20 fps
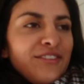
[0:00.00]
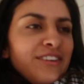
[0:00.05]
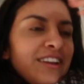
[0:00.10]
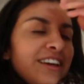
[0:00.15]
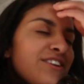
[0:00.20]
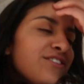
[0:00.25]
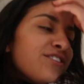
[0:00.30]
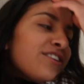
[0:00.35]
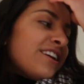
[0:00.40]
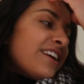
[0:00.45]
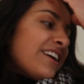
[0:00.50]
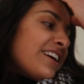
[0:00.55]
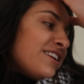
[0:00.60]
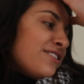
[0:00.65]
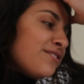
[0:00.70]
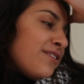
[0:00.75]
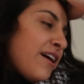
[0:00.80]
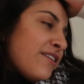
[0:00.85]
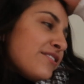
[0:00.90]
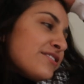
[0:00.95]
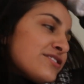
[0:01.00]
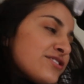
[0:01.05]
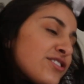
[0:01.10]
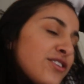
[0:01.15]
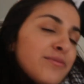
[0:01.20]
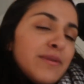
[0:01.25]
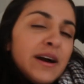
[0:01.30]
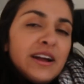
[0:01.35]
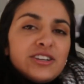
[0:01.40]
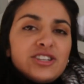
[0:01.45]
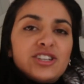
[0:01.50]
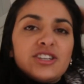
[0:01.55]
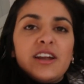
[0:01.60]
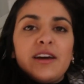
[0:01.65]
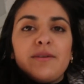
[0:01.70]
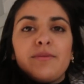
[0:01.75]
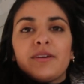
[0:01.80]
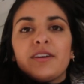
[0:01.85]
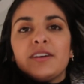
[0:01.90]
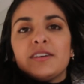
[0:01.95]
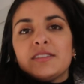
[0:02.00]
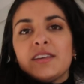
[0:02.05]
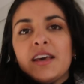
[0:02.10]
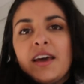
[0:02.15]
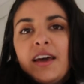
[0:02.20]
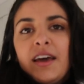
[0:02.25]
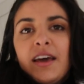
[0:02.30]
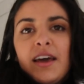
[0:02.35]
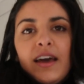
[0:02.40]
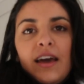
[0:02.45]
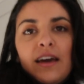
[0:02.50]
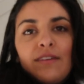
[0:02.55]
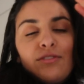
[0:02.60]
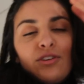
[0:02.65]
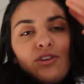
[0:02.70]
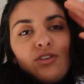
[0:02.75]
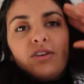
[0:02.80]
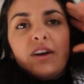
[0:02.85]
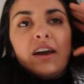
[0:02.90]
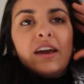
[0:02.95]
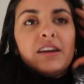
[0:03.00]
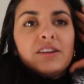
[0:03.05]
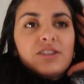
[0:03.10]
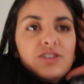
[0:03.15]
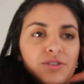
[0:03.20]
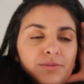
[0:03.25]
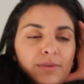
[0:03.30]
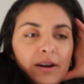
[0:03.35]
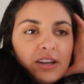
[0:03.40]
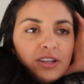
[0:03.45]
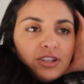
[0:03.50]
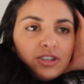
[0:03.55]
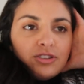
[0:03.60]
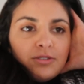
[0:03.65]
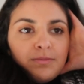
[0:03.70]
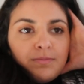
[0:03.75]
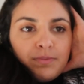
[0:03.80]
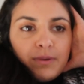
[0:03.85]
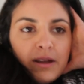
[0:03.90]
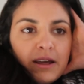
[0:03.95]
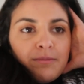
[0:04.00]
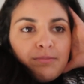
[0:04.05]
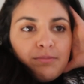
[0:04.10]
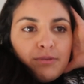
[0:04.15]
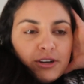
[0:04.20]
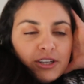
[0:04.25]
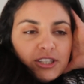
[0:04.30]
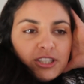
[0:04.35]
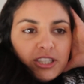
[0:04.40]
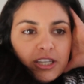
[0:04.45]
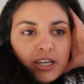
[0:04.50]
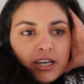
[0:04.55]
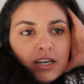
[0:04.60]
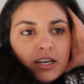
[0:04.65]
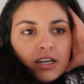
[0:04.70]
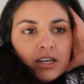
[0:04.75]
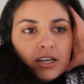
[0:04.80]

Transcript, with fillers: feel like you're gonna get away with so much today because if you eat too much, your blood pressure